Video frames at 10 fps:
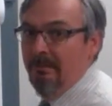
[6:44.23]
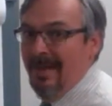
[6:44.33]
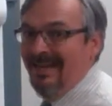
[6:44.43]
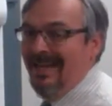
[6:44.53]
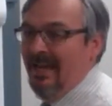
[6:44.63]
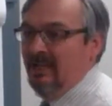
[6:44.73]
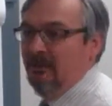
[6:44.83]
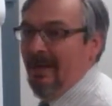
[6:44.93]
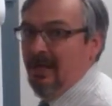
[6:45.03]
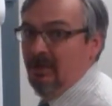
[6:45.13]
Medicaid
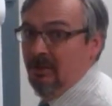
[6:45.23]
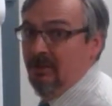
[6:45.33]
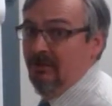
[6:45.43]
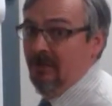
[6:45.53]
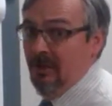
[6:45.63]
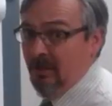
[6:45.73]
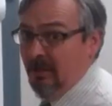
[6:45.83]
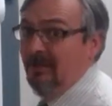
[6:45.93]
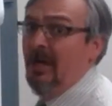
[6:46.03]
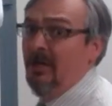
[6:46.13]
expansion, because a
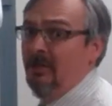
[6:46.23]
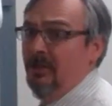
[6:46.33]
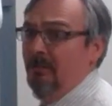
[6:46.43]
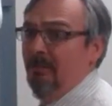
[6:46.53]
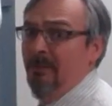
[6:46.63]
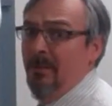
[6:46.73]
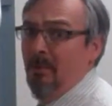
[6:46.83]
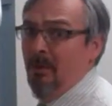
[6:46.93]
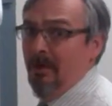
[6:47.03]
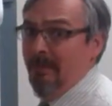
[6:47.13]
large number of
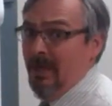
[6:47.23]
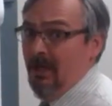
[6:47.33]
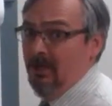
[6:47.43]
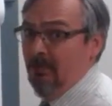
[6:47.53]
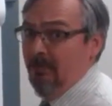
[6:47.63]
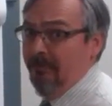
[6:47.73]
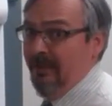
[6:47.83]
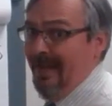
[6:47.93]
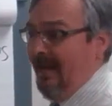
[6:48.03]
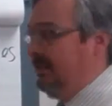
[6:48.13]
people are going to be eligible for
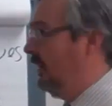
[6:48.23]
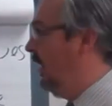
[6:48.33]
that.